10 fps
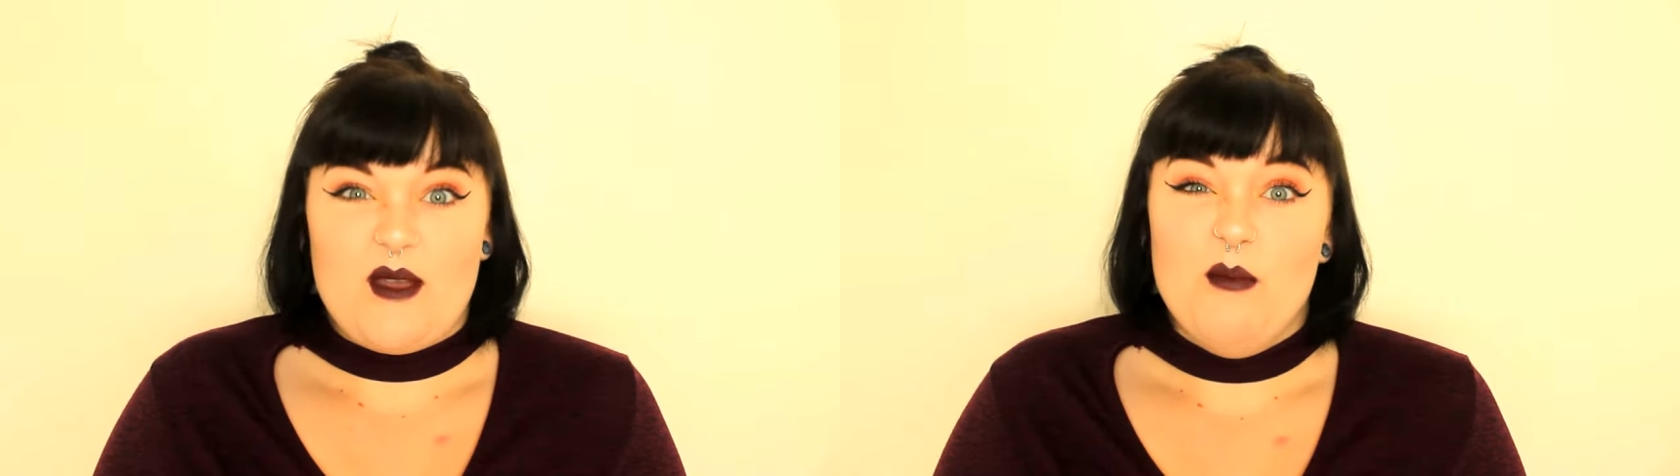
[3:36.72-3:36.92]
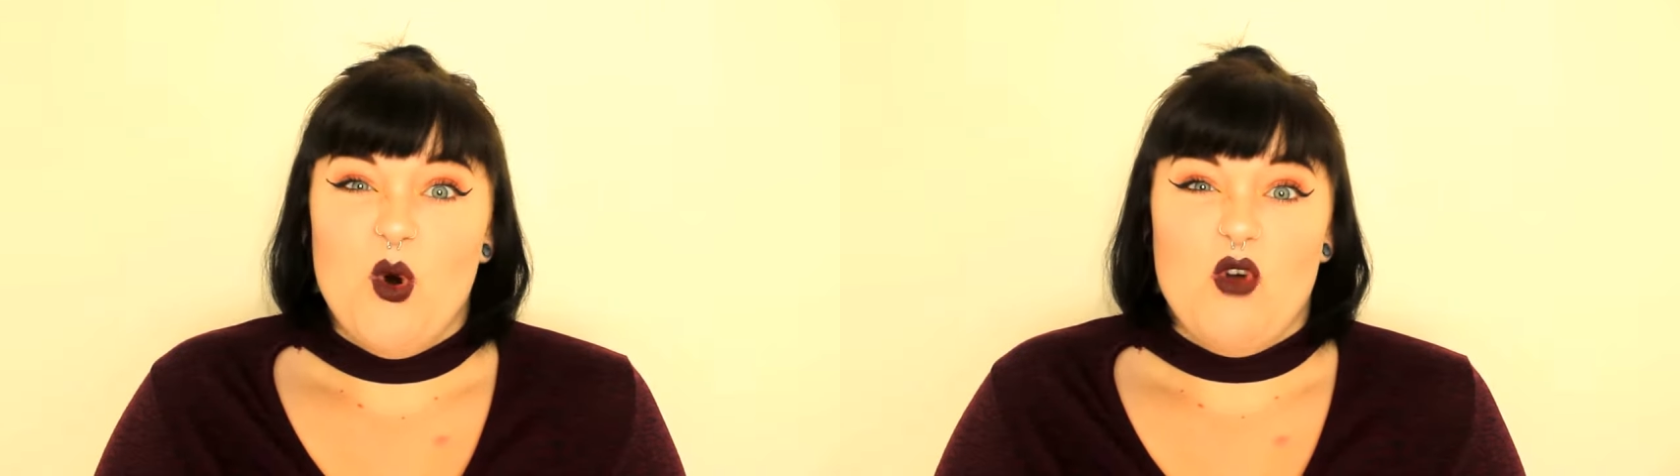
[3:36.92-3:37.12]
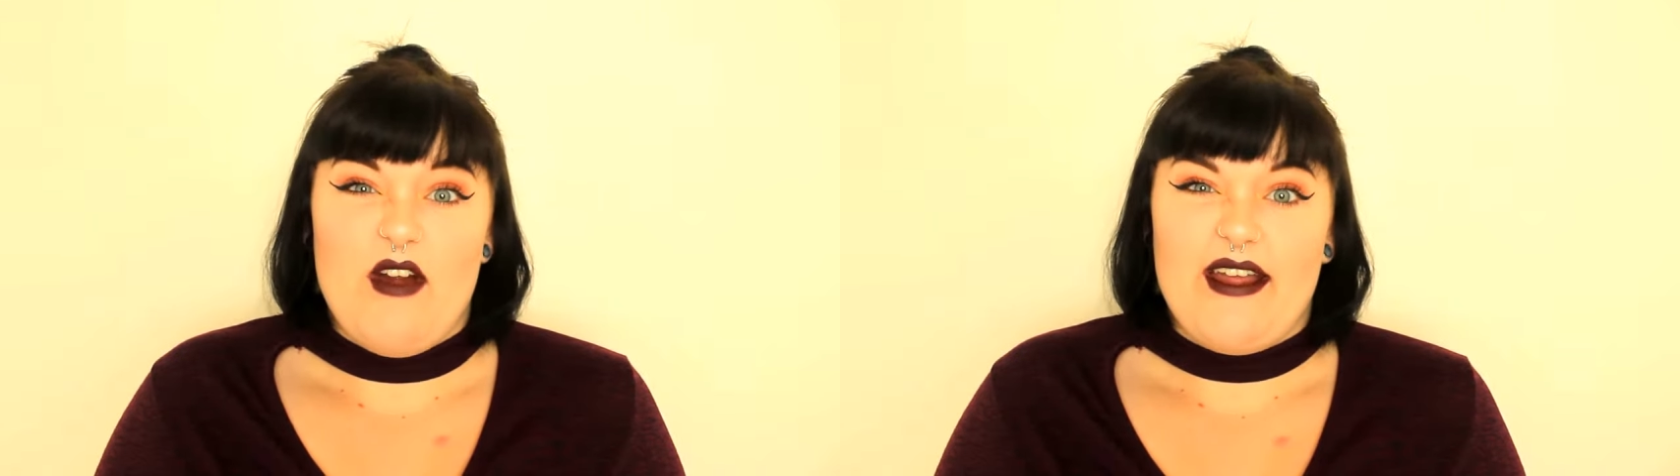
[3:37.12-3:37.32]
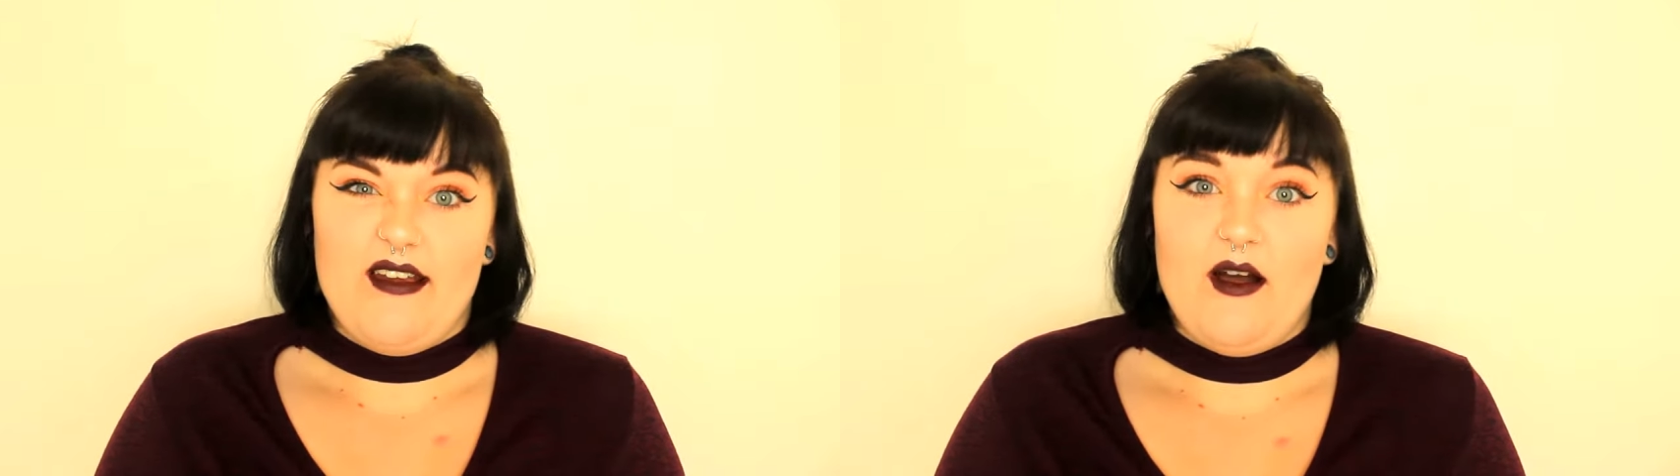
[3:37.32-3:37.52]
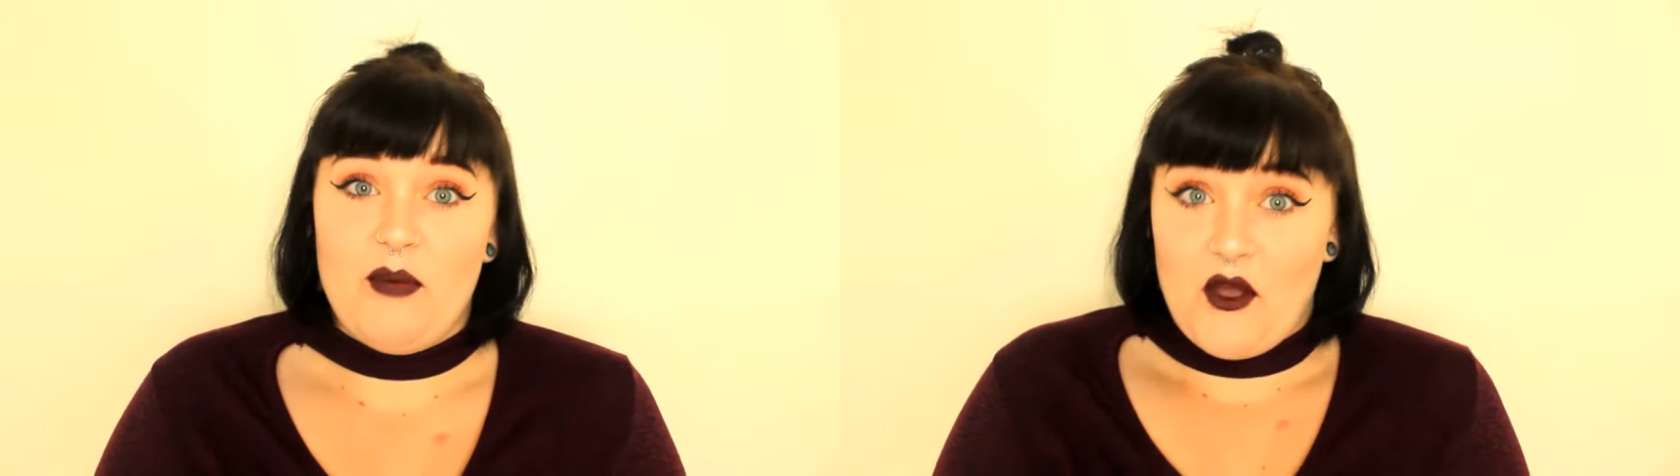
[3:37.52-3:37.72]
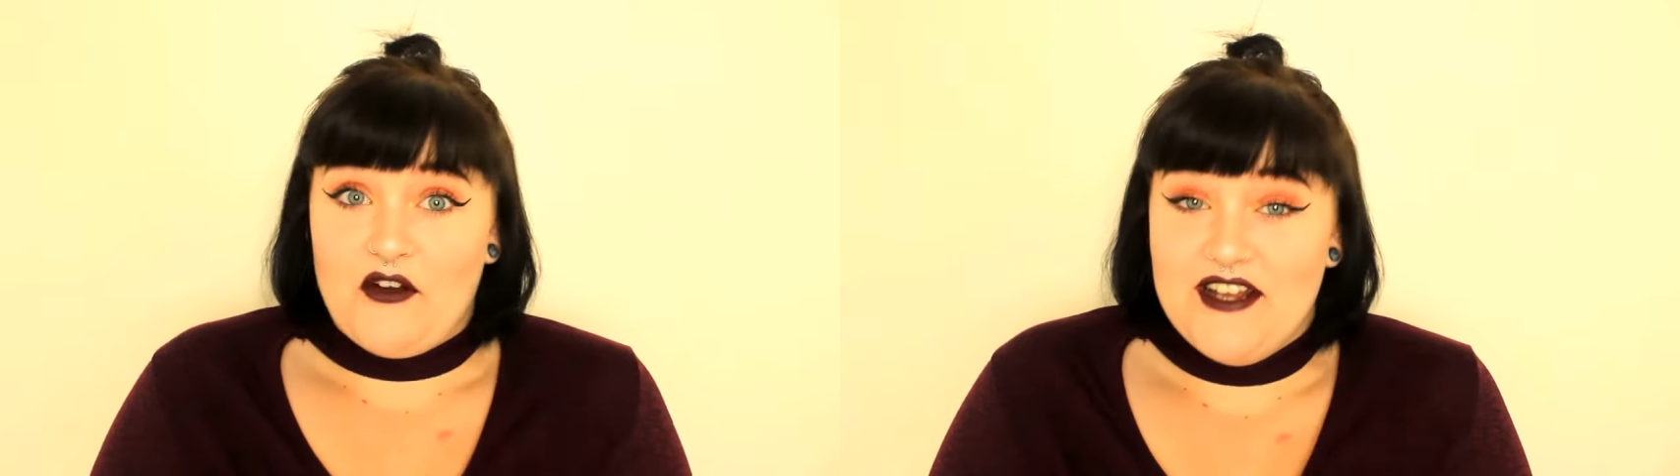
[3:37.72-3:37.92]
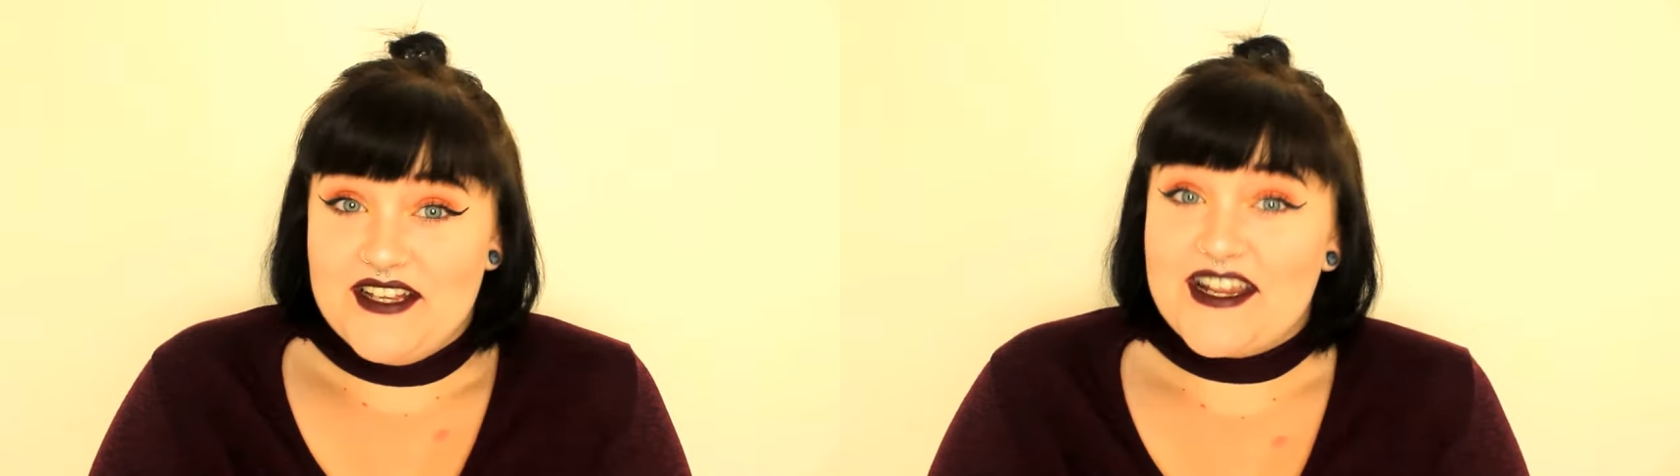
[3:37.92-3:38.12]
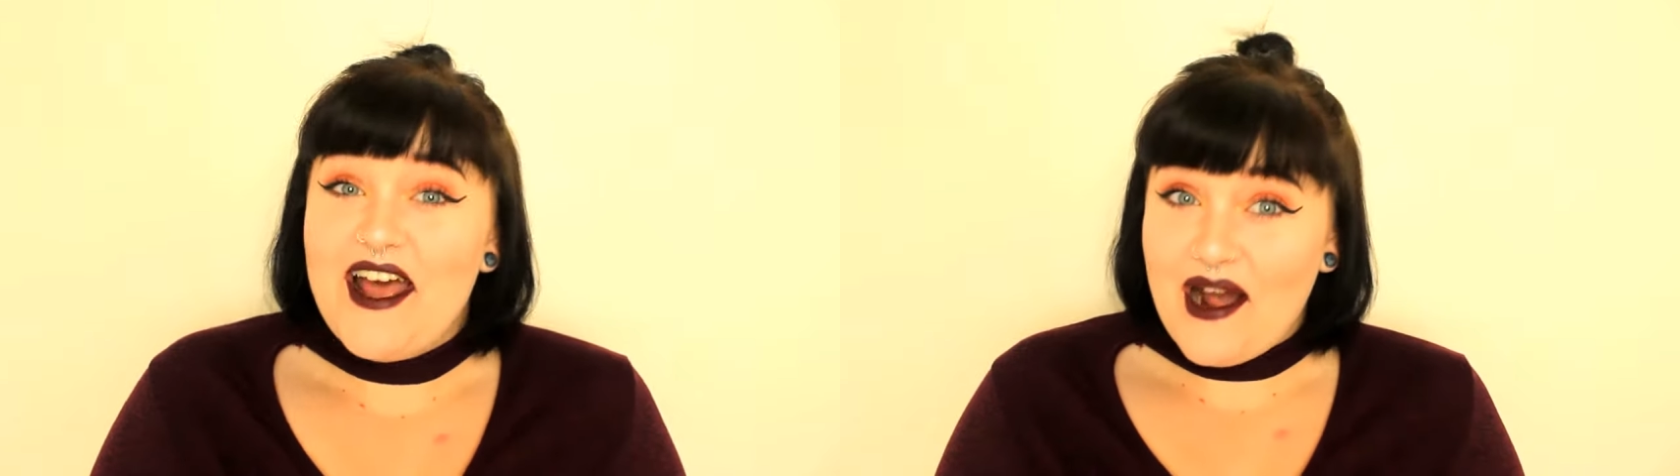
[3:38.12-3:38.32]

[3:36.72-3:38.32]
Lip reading: boring, I'll be honest.